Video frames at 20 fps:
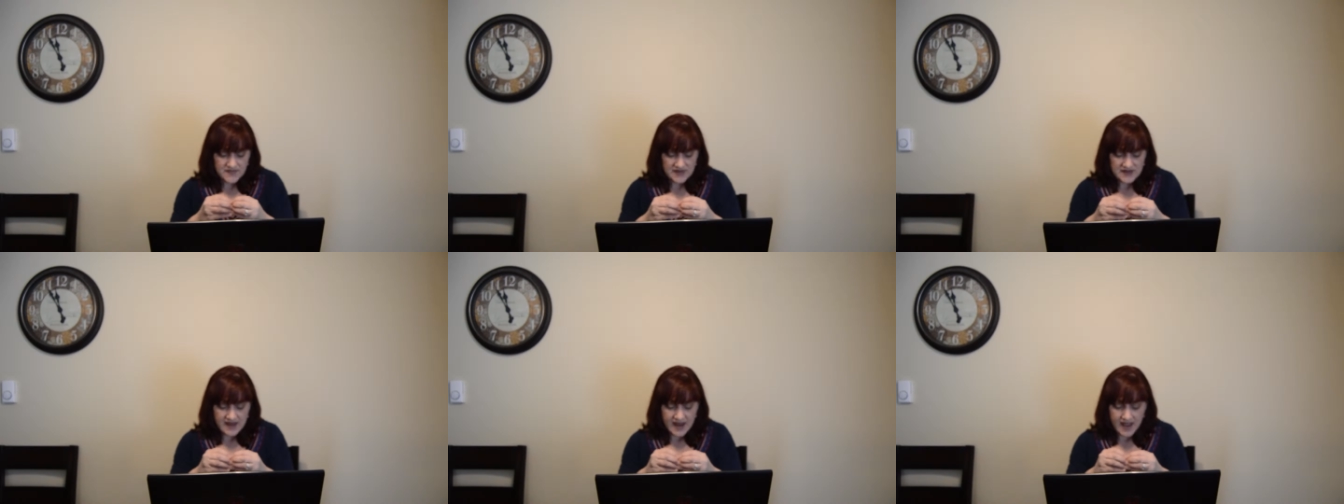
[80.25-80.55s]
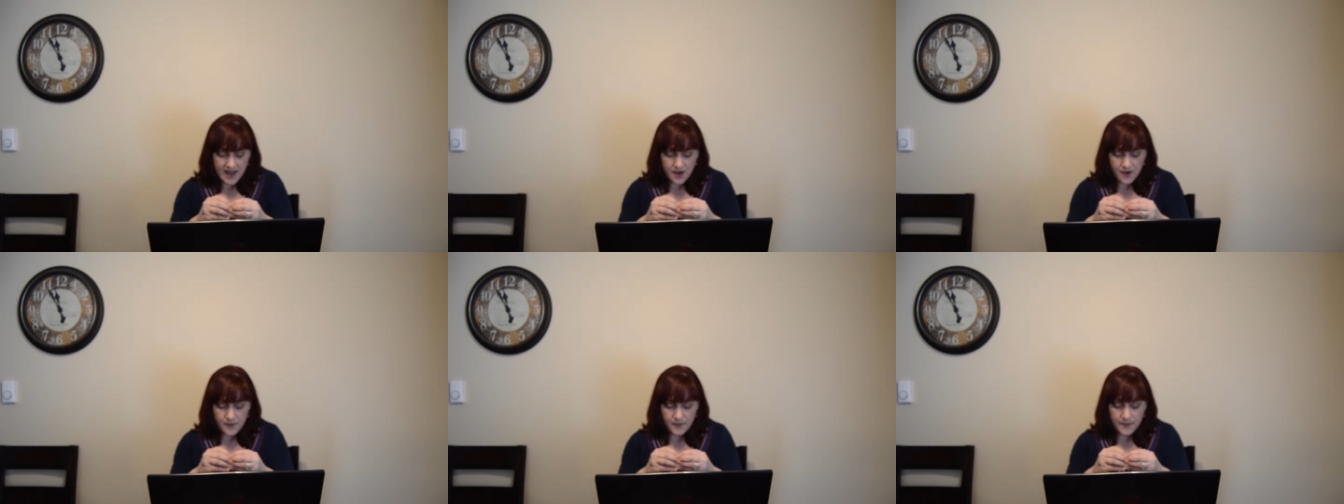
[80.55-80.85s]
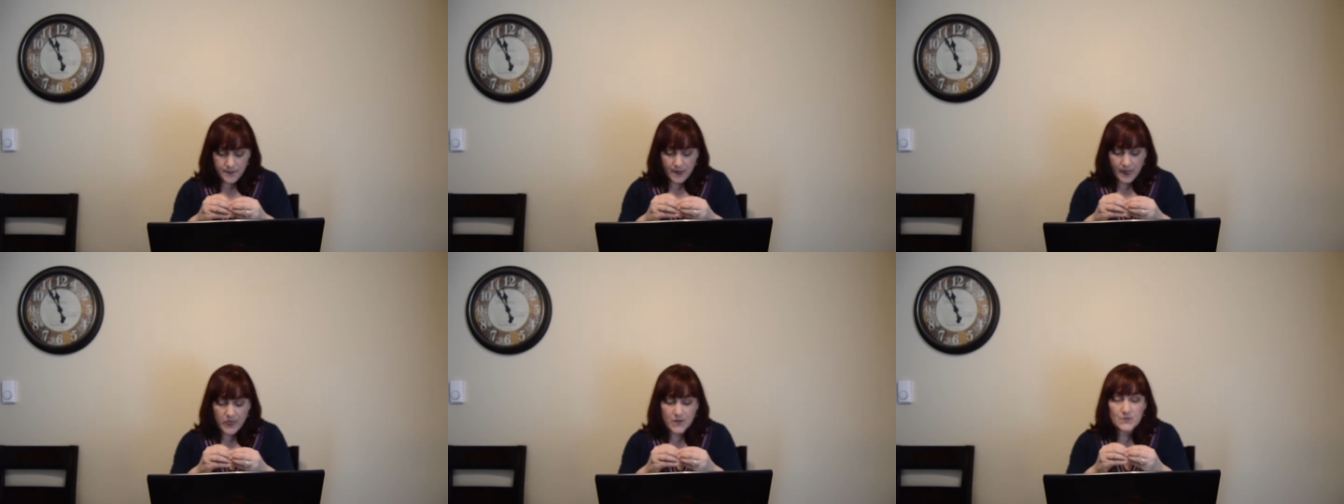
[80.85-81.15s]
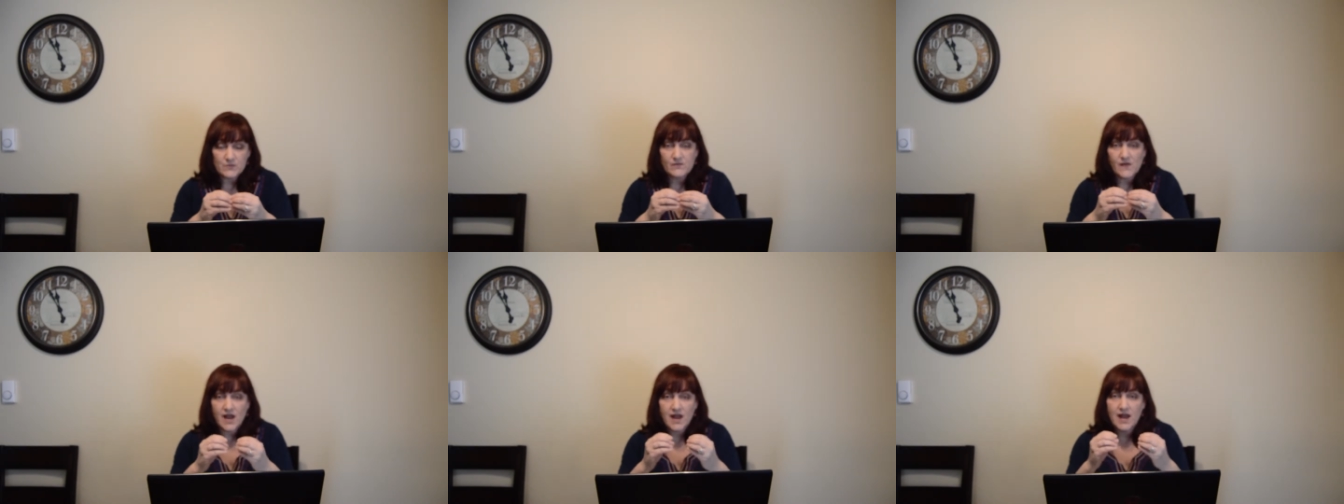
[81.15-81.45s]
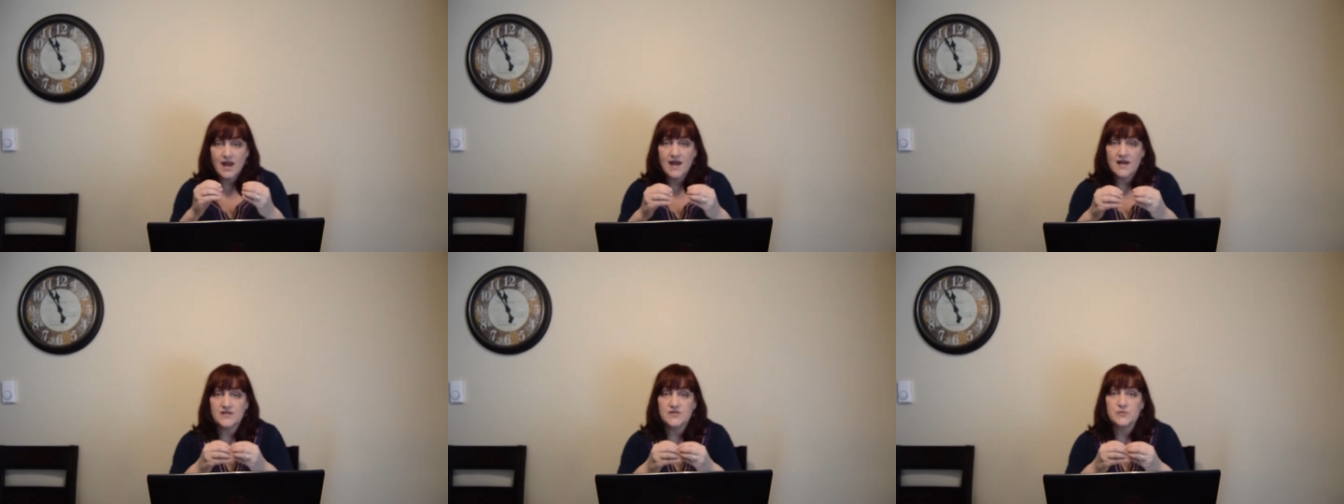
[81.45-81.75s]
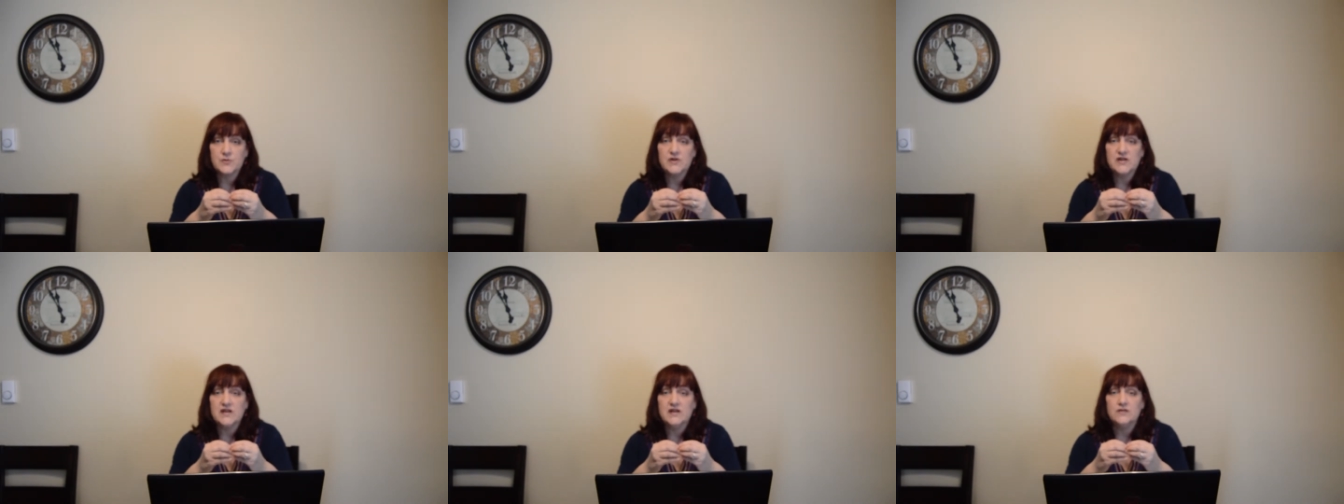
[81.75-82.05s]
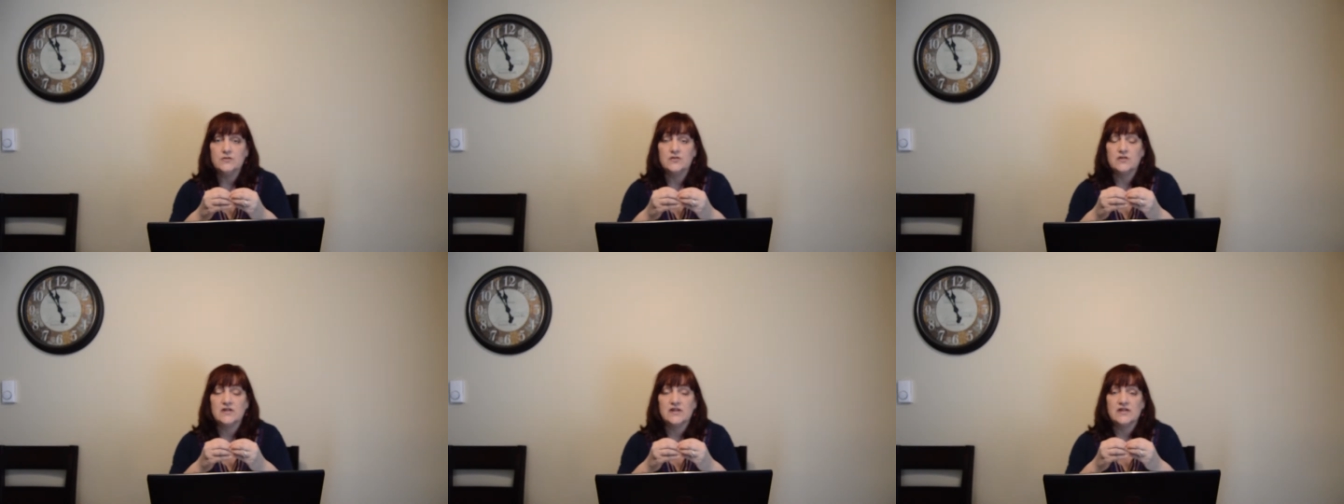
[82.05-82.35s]
Now, as we
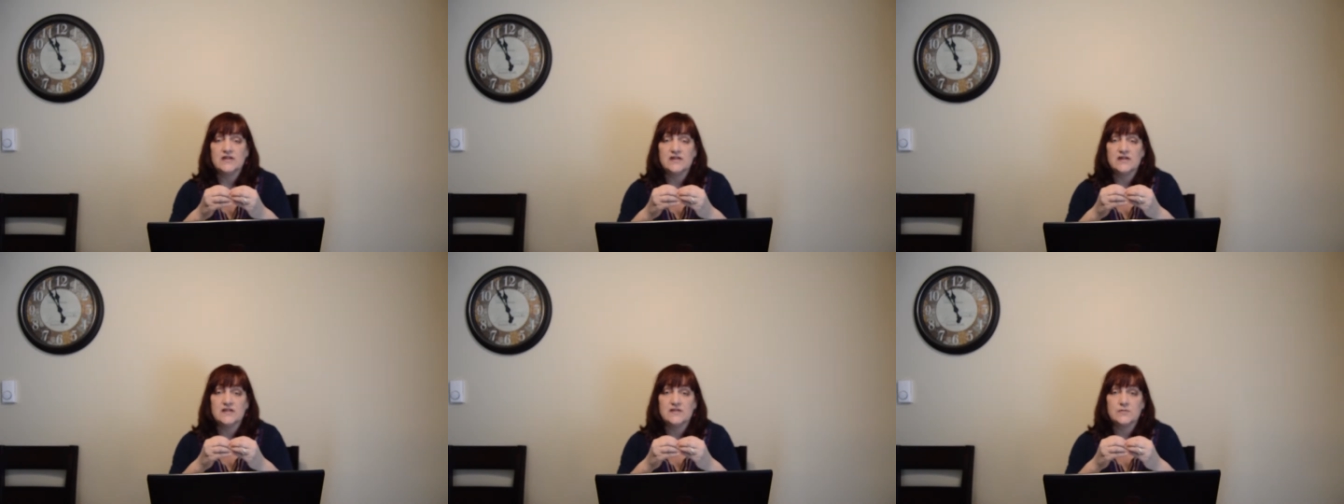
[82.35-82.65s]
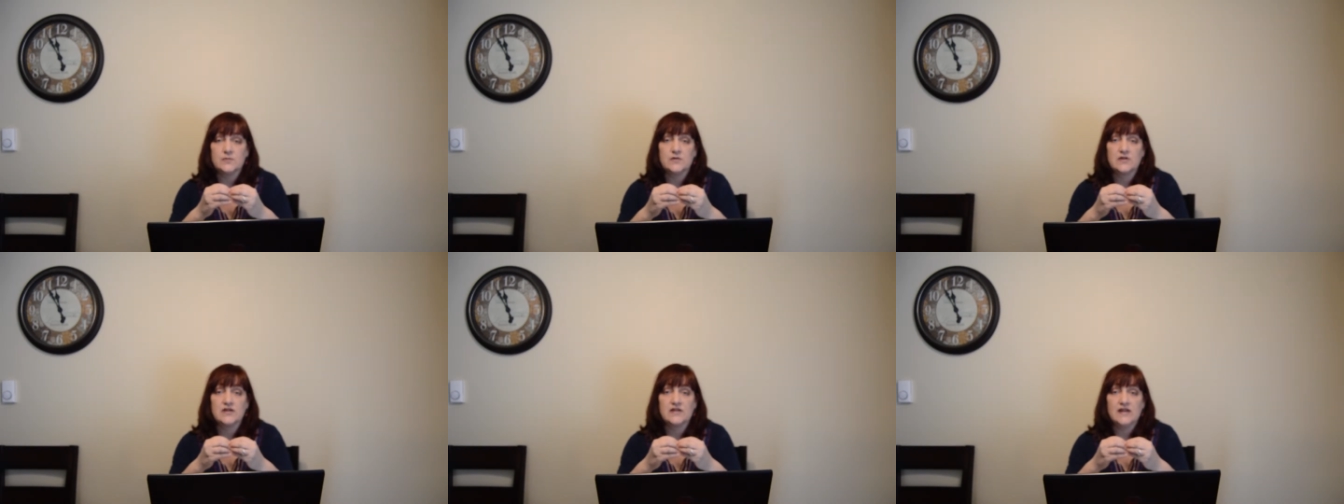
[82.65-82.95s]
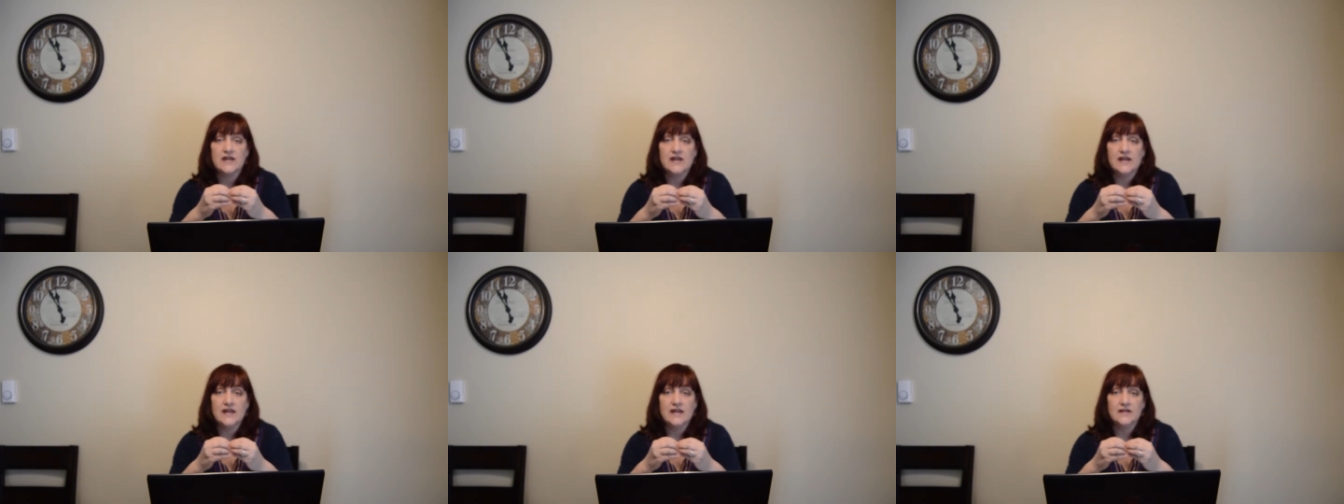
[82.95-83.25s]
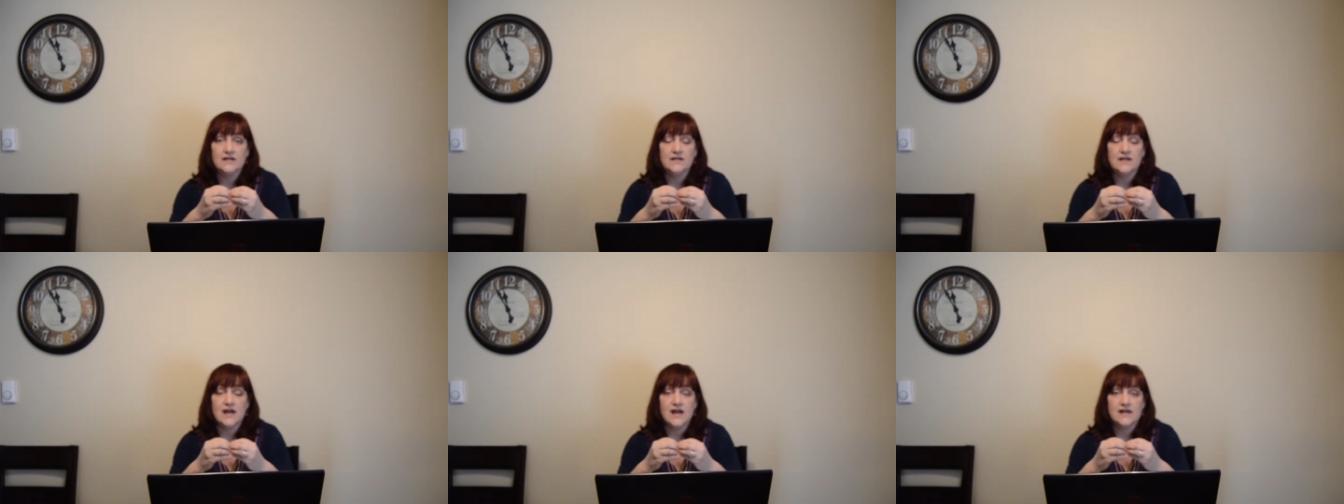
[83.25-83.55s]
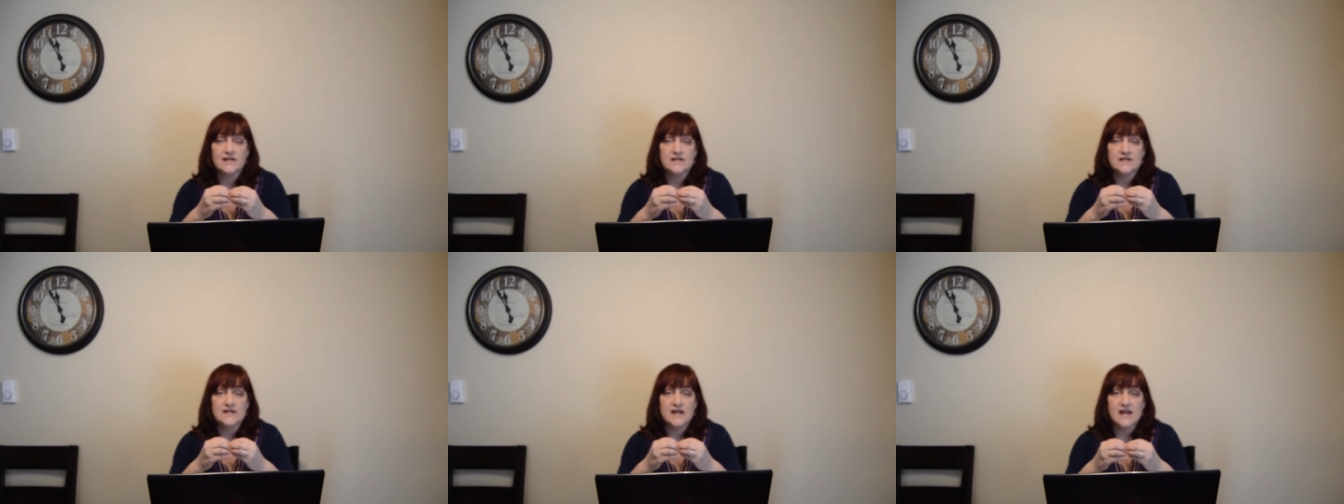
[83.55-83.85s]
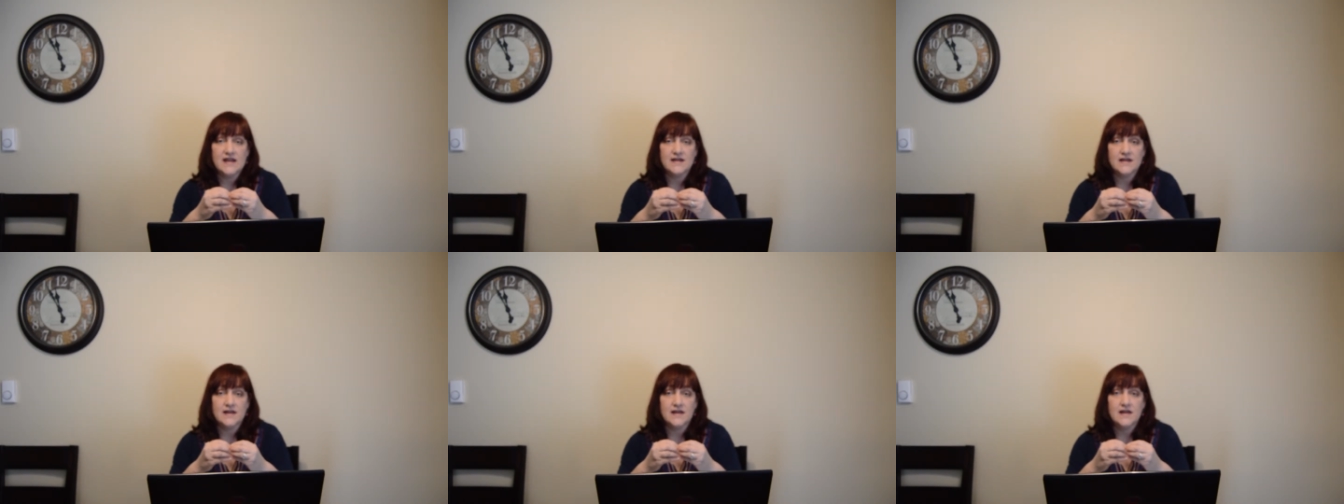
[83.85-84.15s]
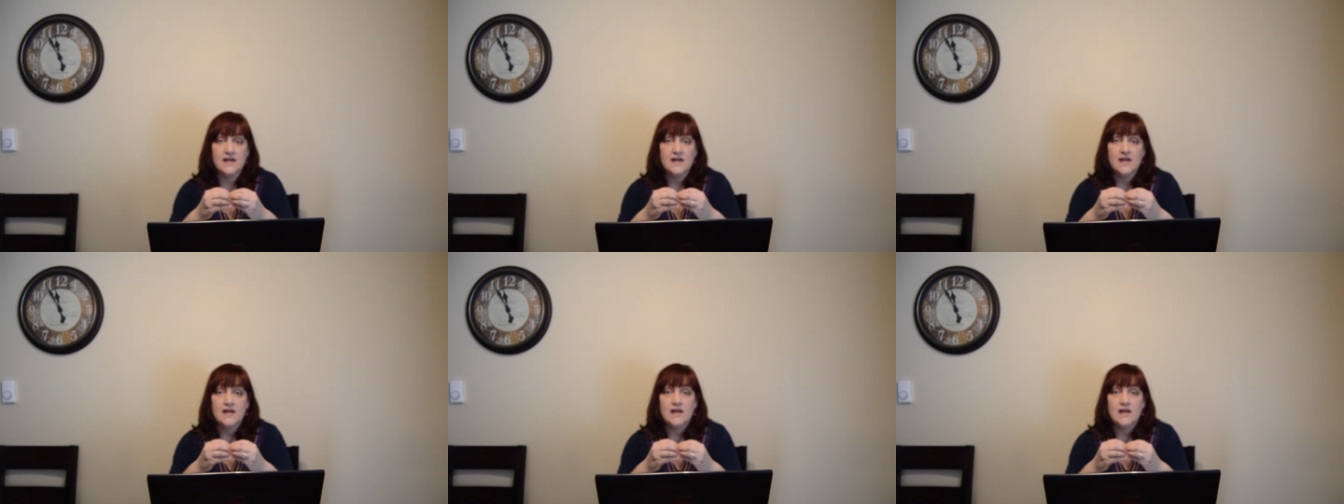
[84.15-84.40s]
look at this, we're going to analyze data